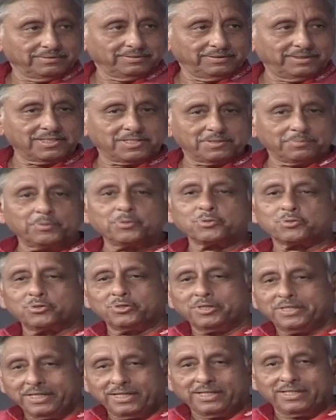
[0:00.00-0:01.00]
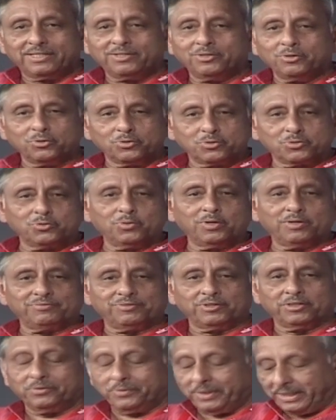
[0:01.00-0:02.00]
They're supposed to lead those who are
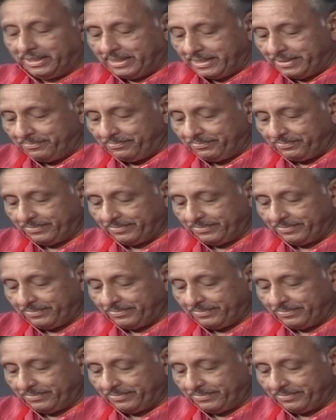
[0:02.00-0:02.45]
following them.